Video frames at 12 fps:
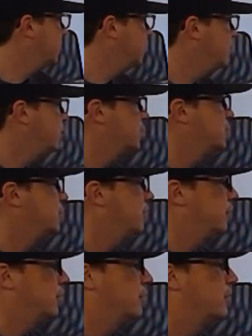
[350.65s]
I mean, you can
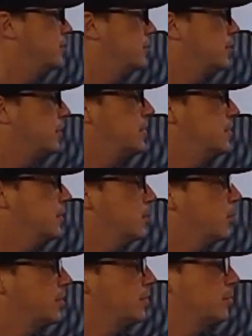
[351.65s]
shuffle the cards across
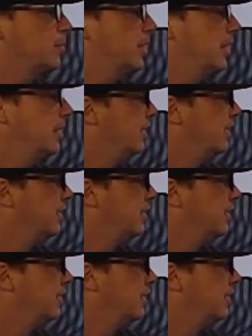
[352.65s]
it, works great.